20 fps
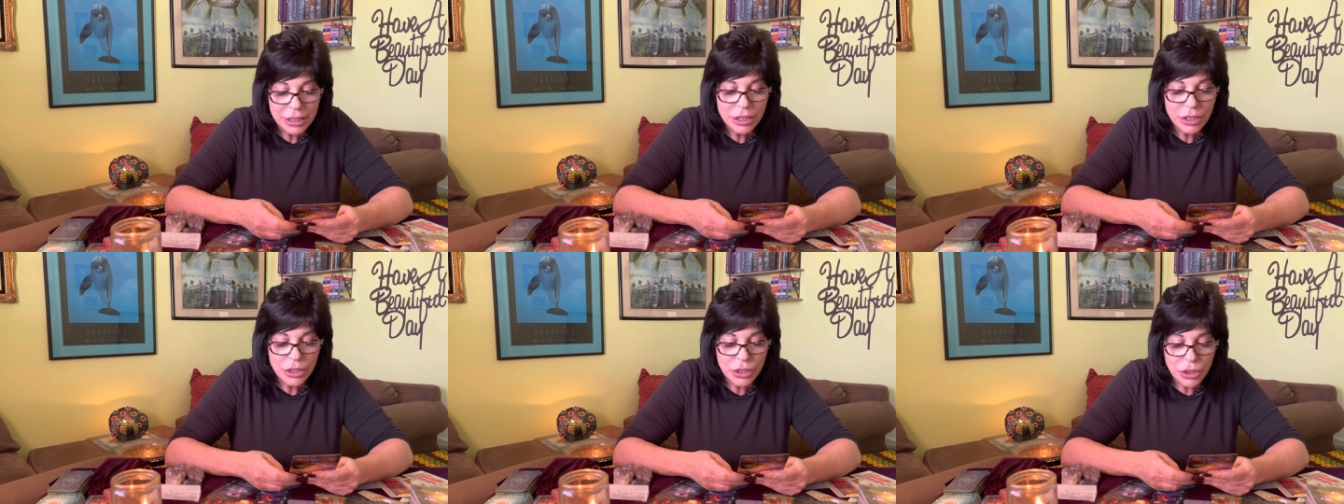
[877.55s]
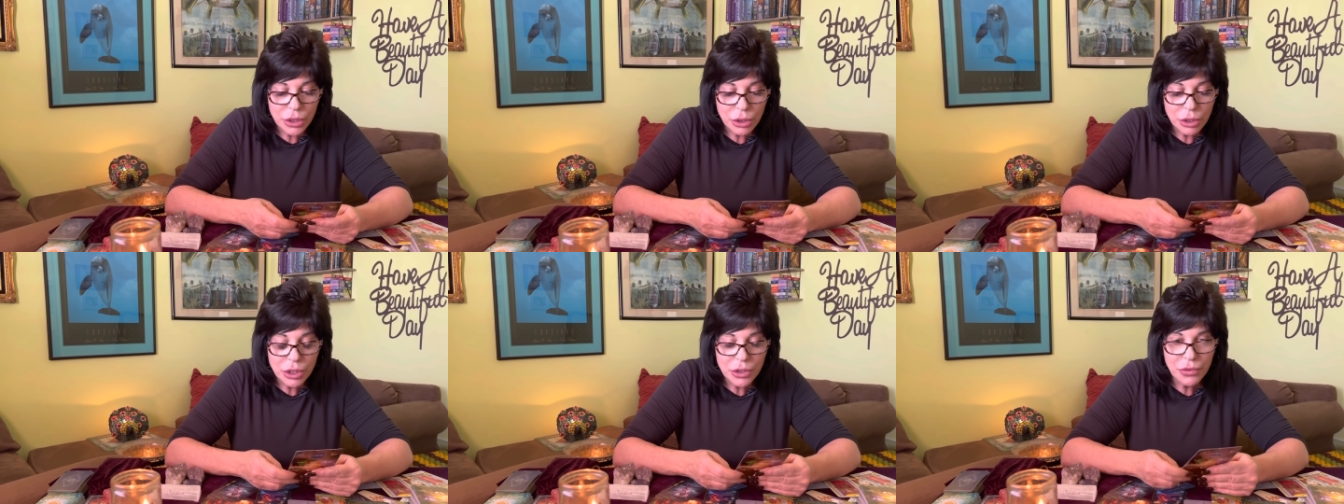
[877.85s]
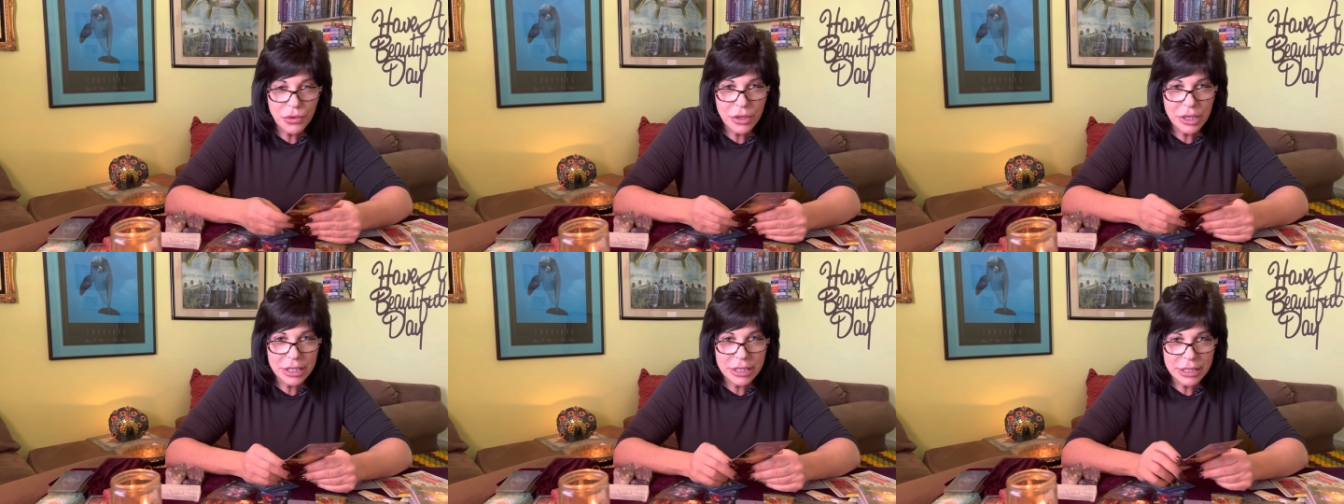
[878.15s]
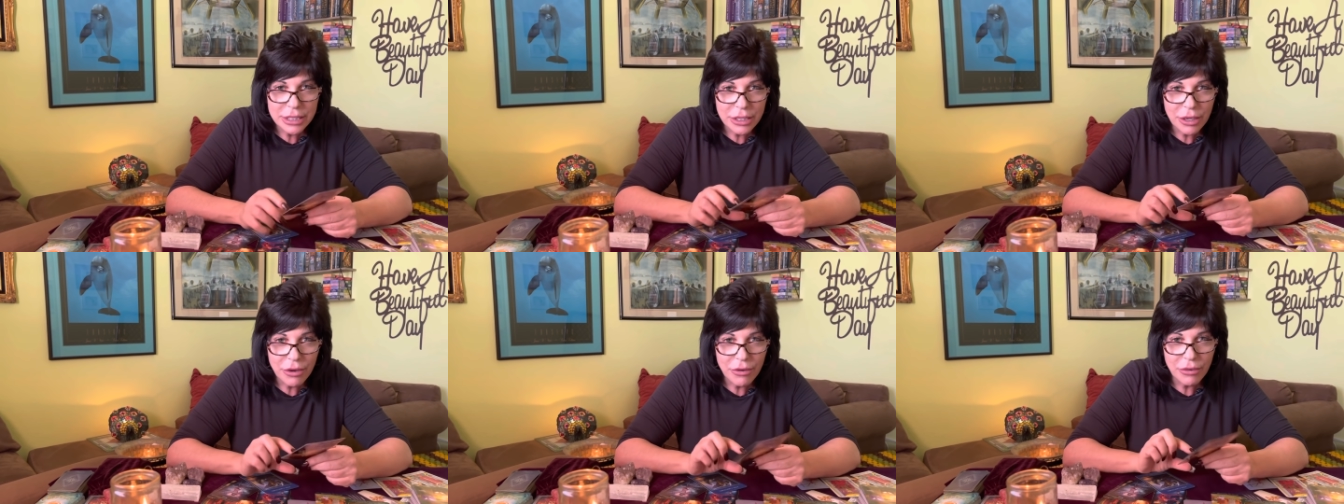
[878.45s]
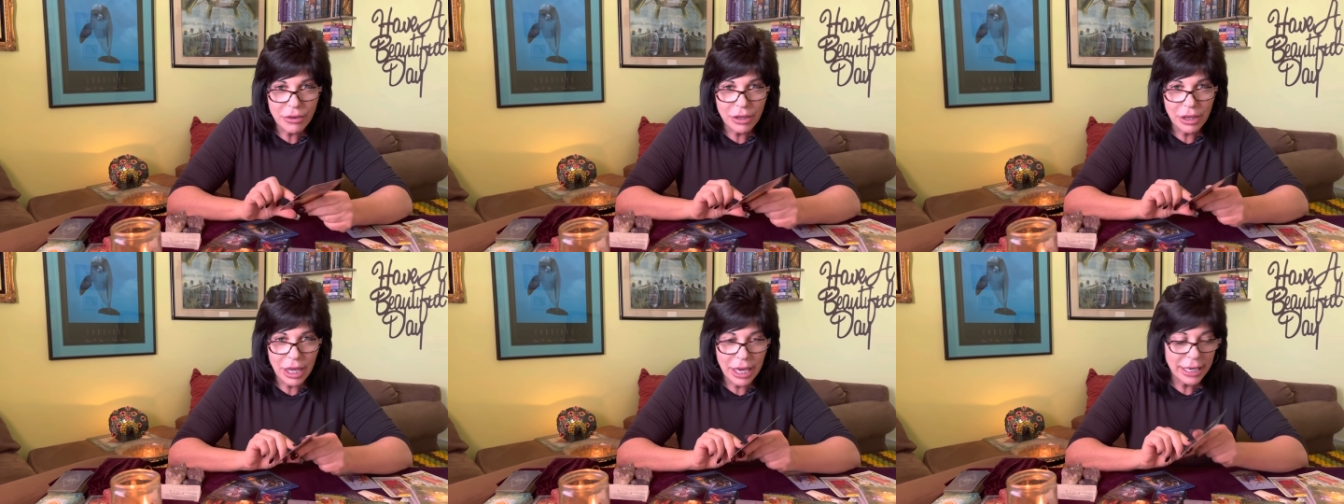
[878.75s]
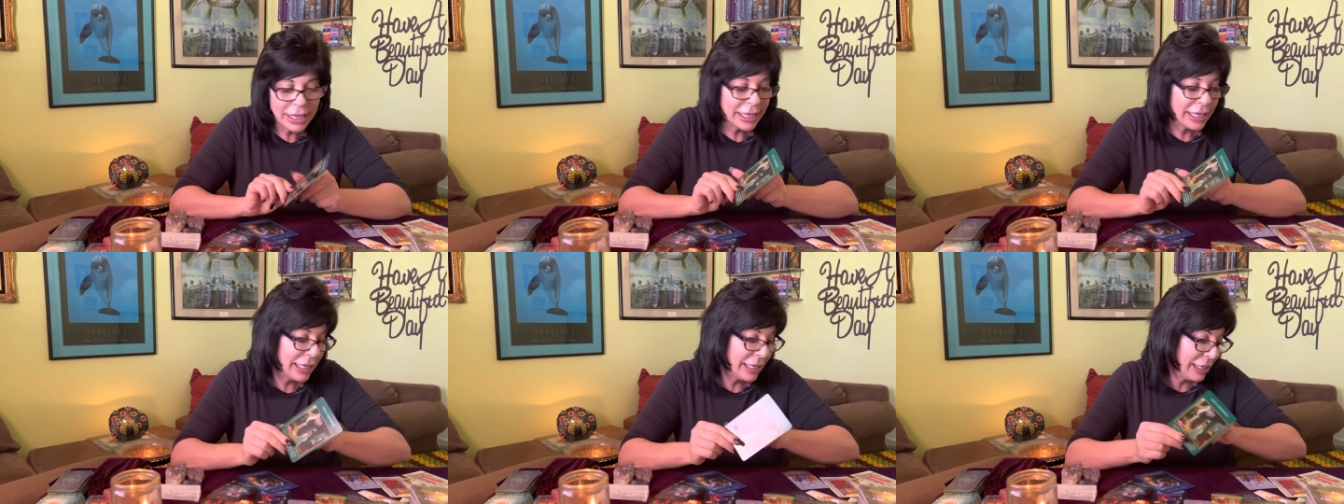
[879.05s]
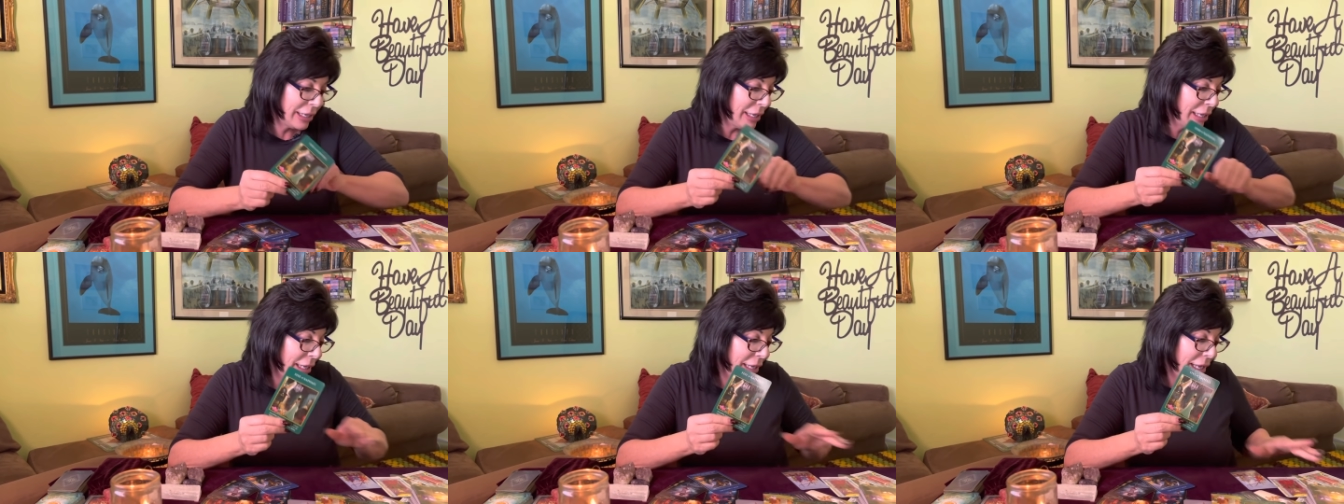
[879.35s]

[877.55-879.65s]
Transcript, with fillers: search for the silver lining.